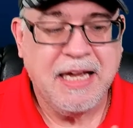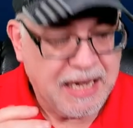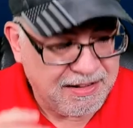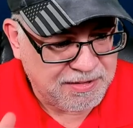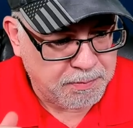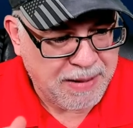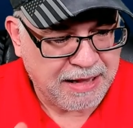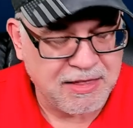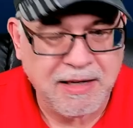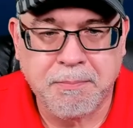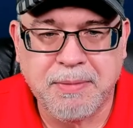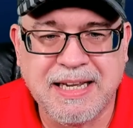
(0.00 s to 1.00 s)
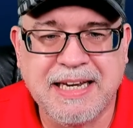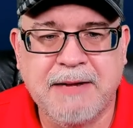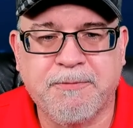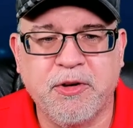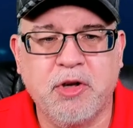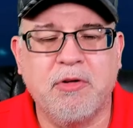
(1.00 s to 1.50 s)
It's about the ability
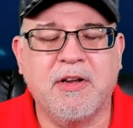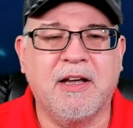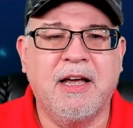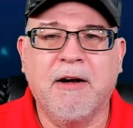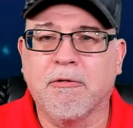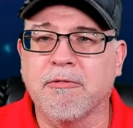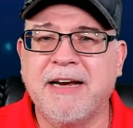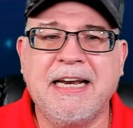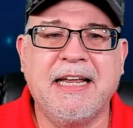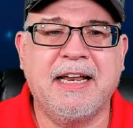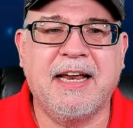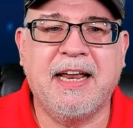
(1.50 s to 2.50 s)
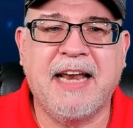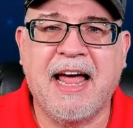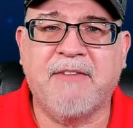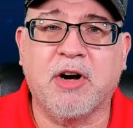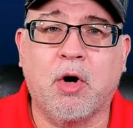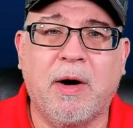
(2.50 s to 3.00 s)
for you to read it and
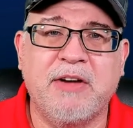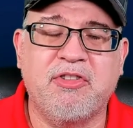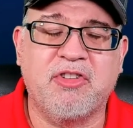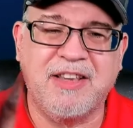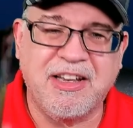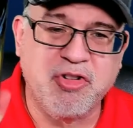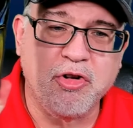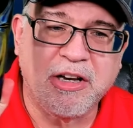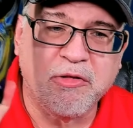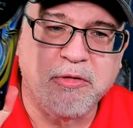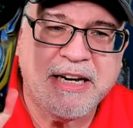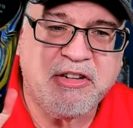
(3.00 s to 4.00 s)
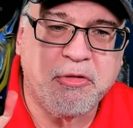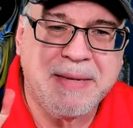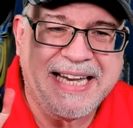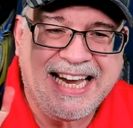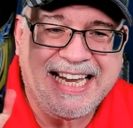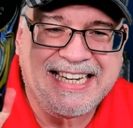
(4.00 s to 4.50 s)
have a question that you can reach
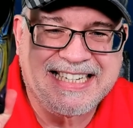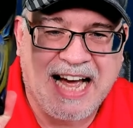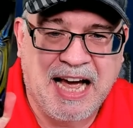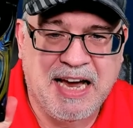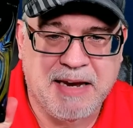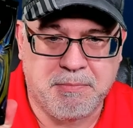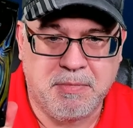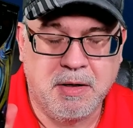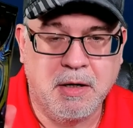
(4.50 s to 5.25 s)
me anytime.